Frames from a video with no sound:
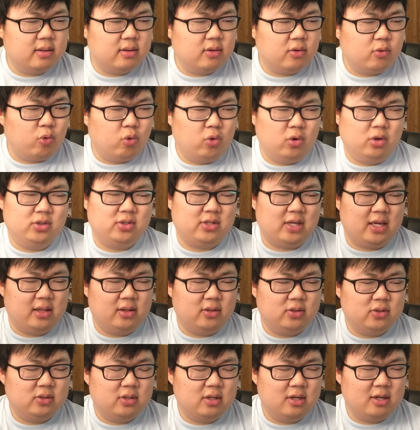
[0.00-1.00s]
Worst
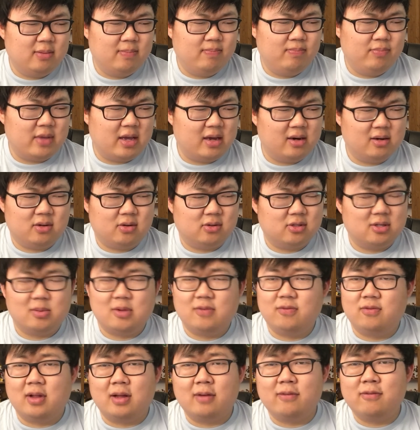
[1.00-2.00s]
English dub? I don't know,
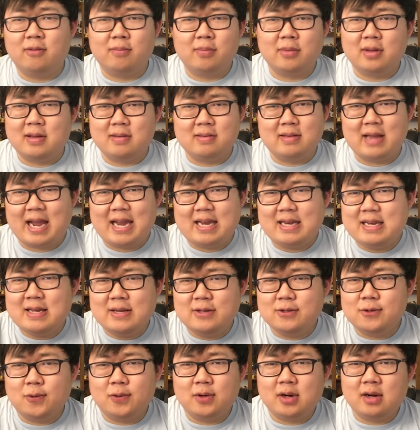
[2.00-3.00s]
something like from the
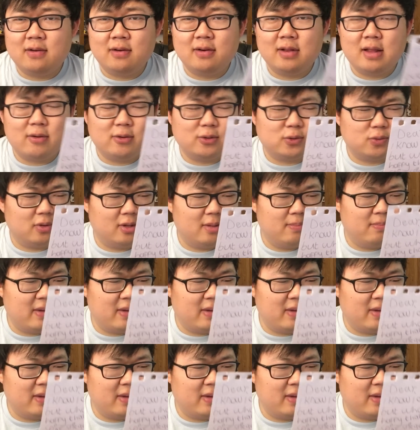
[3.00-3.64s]
90s or whatever that was really